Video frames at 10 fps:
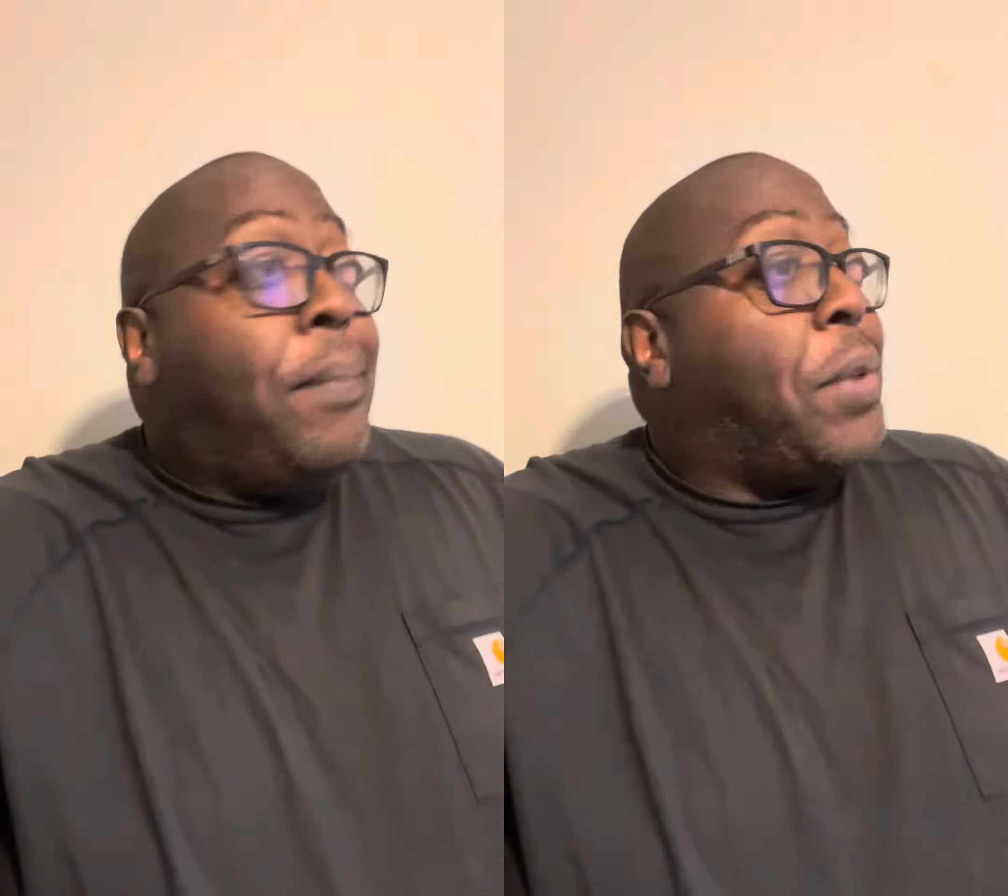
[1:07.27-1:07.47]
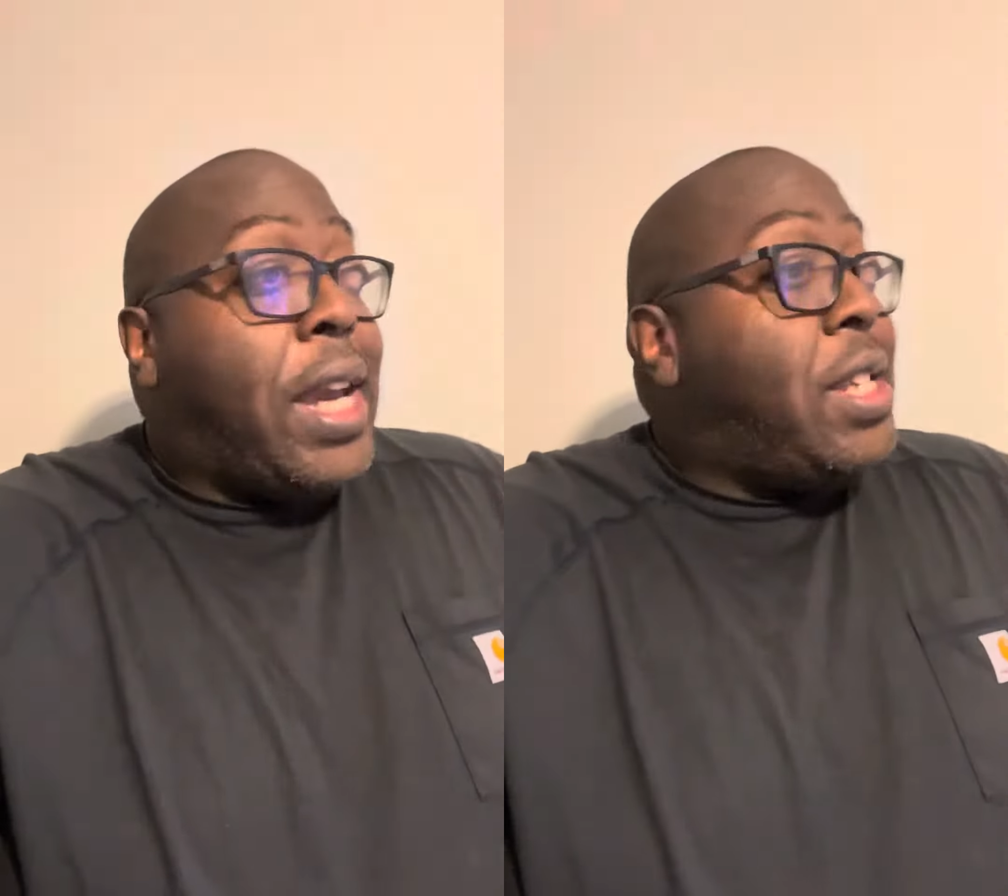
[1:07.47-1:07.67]

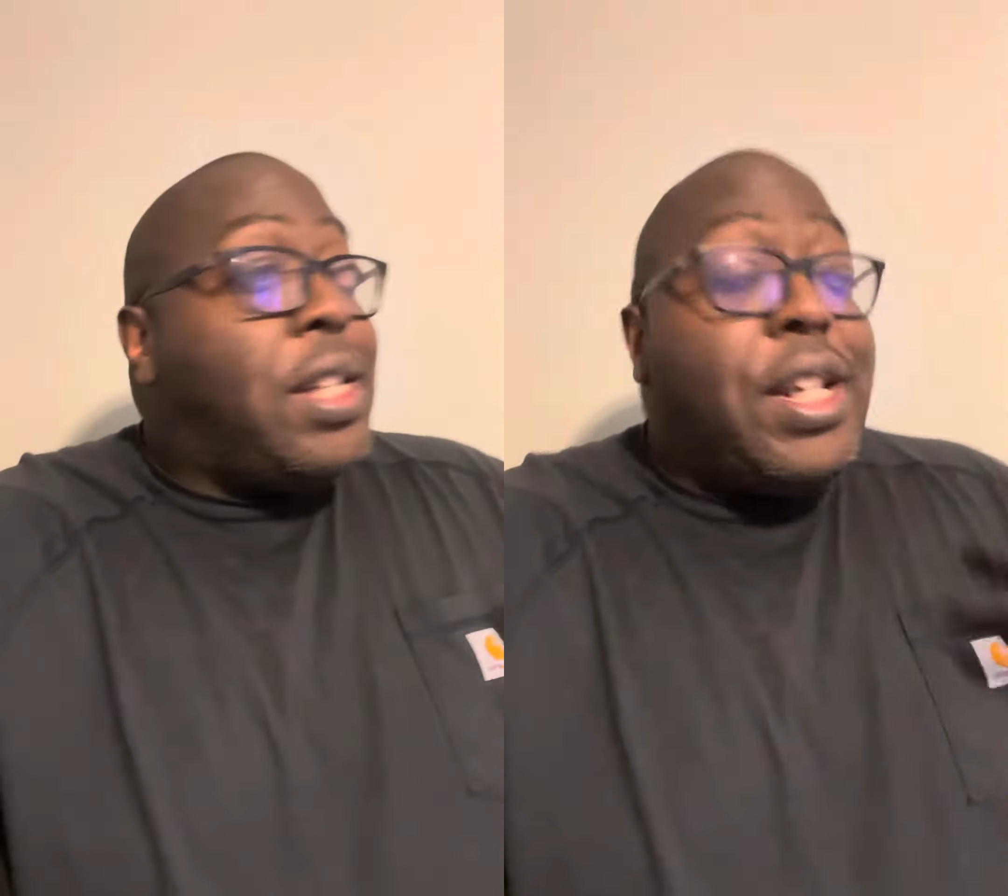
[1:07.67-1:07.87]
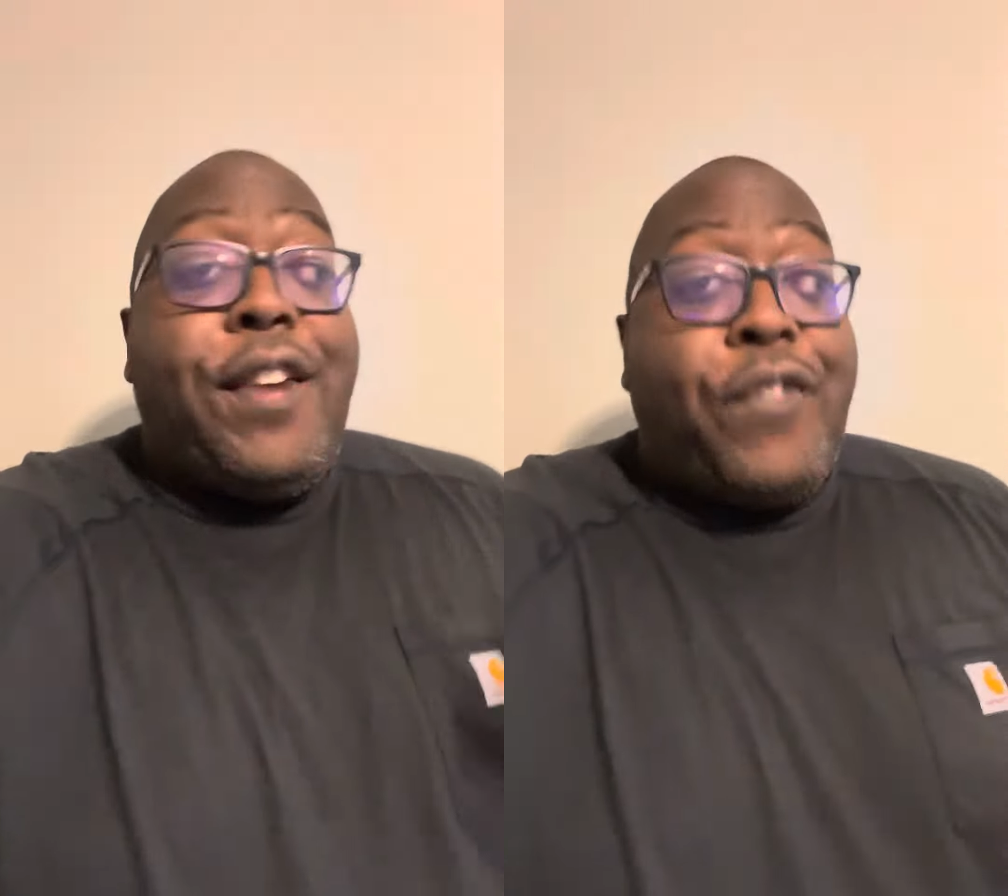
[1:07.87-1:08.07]
He's a
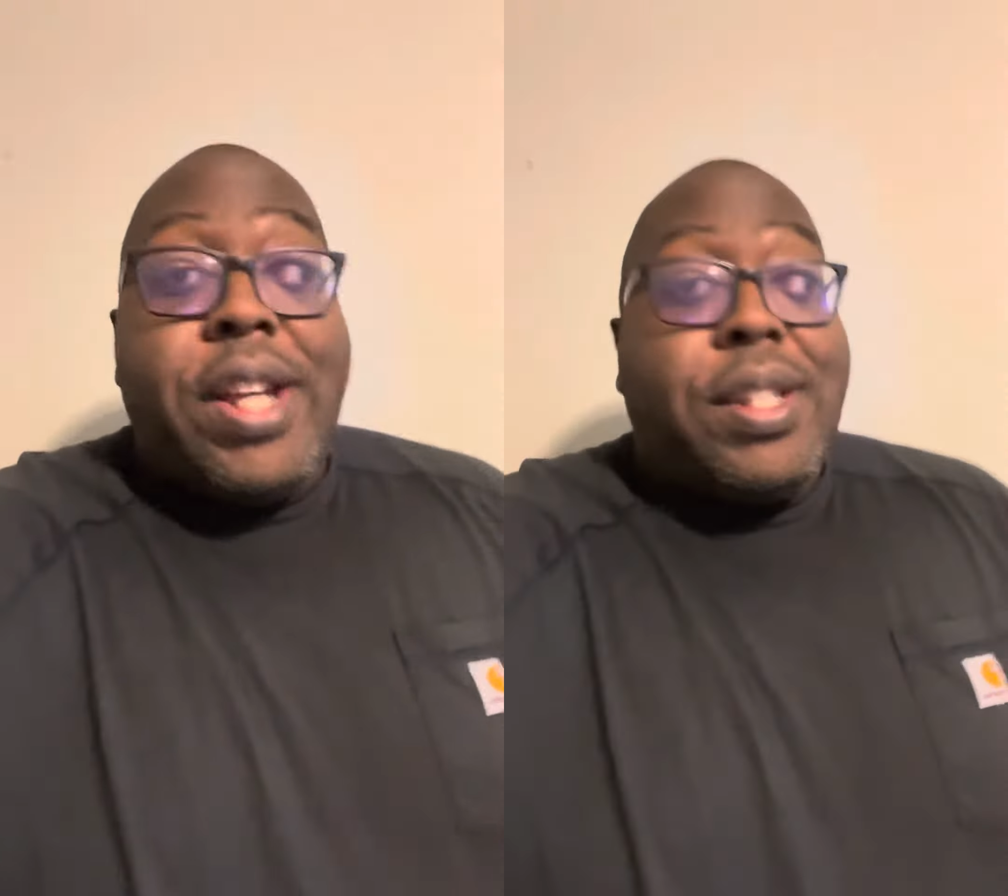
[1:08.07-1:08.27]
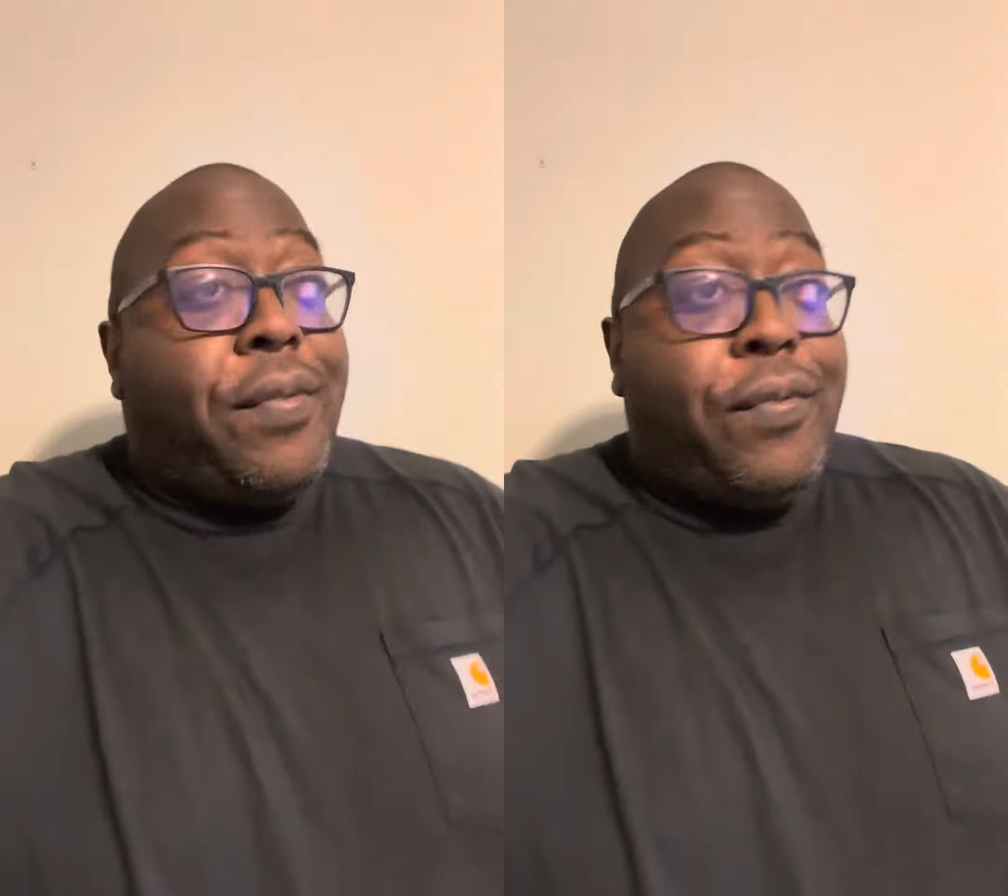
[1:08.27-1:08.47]

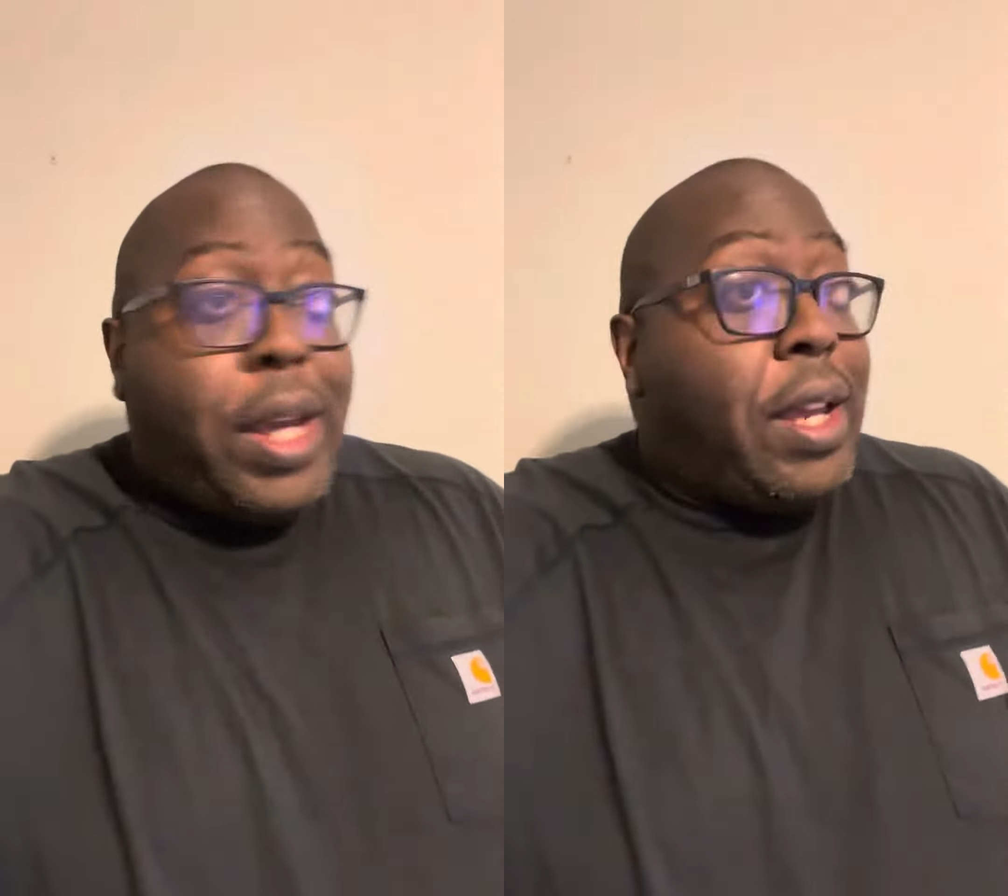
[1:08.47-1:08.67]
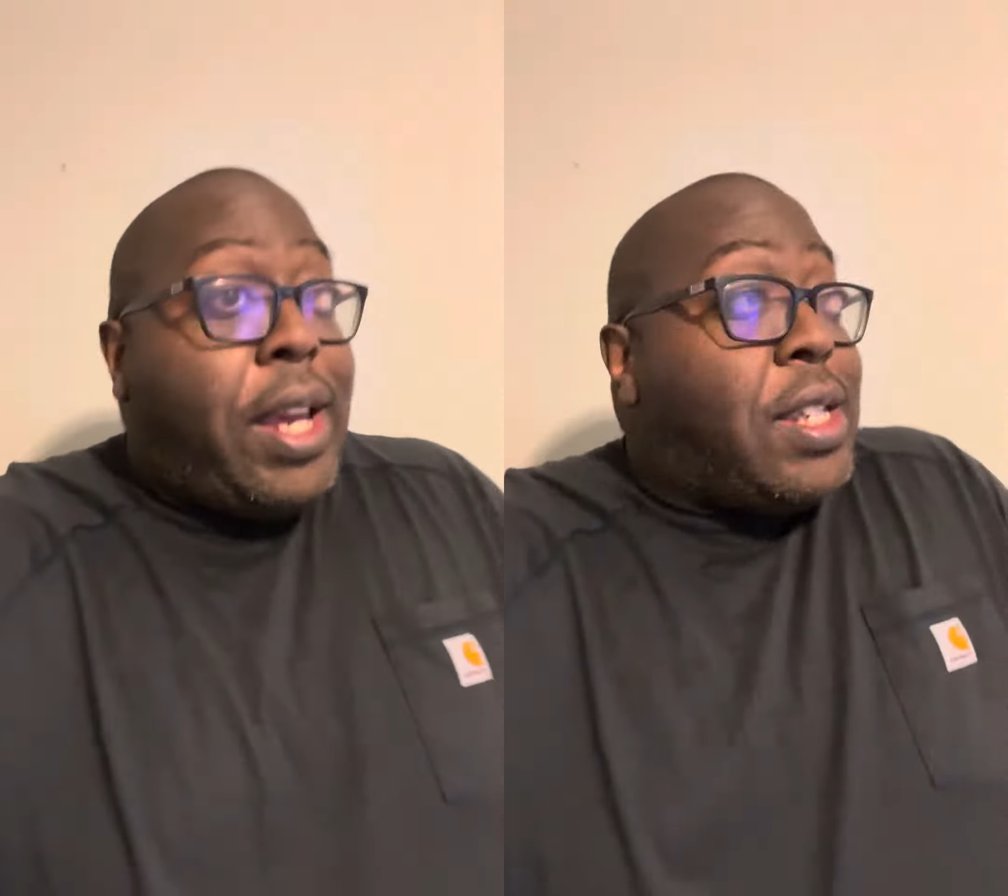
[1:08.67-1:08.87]

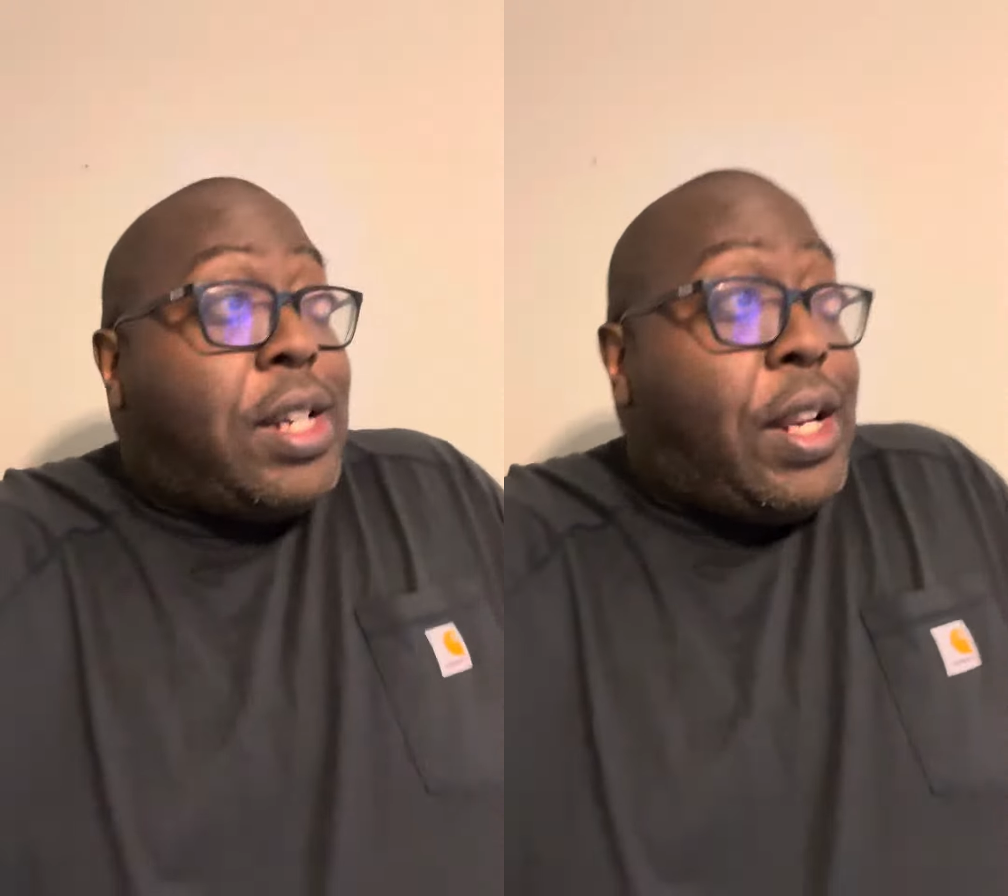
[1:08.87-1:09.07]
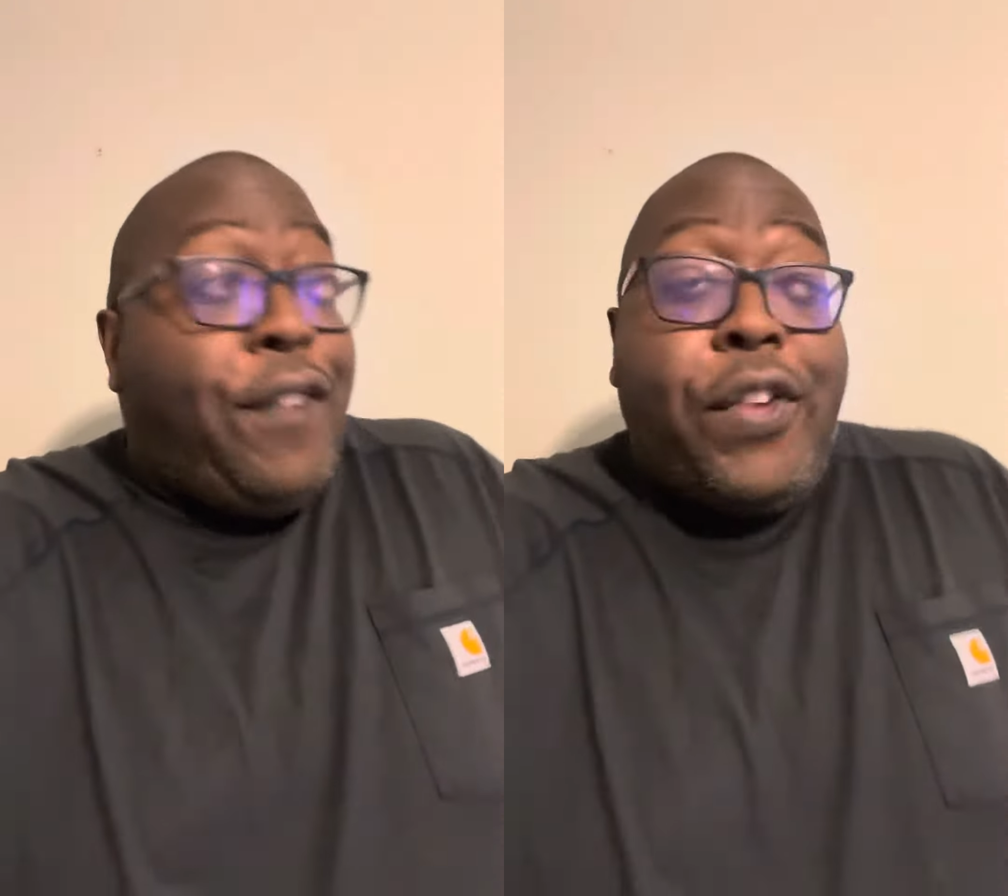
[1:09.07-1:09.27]

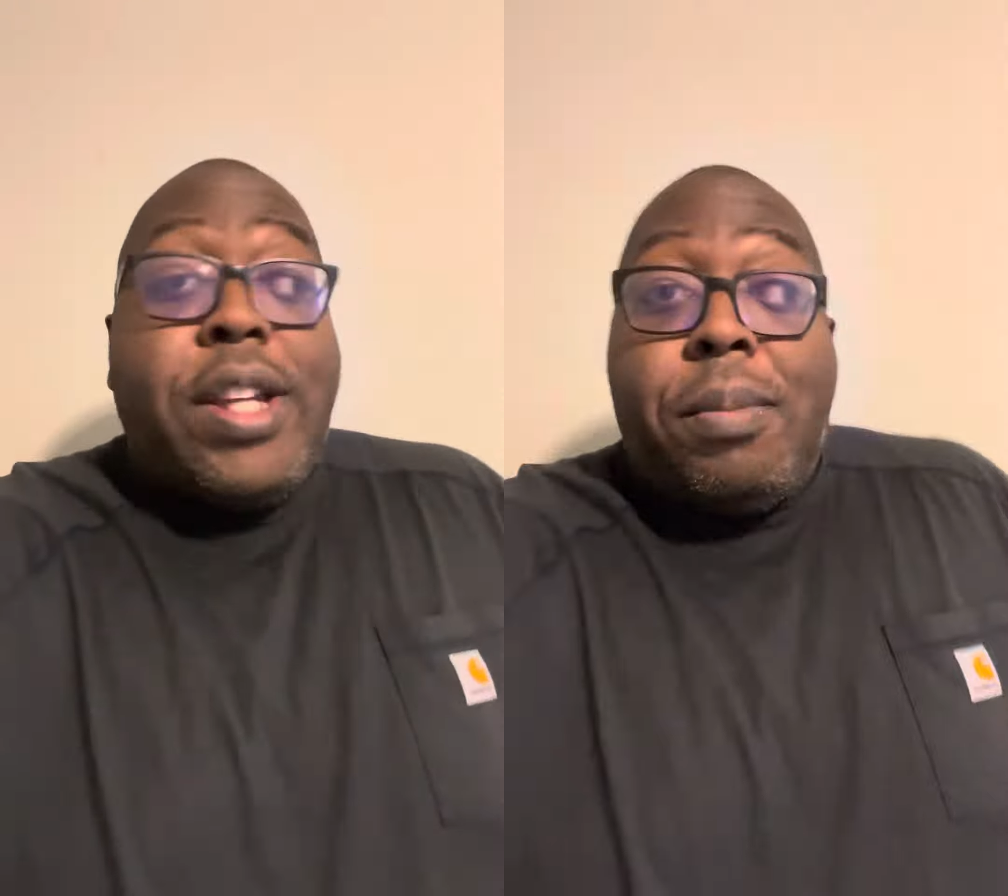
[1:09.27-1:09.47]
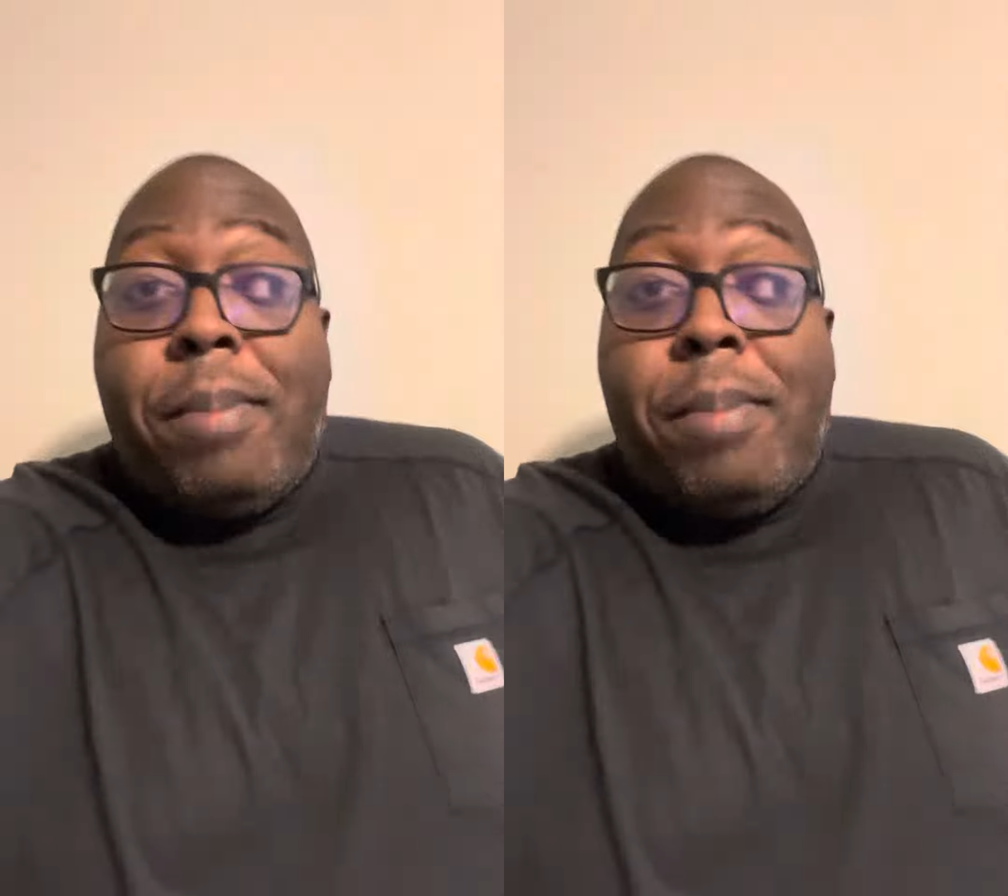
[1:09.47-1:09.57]
defensive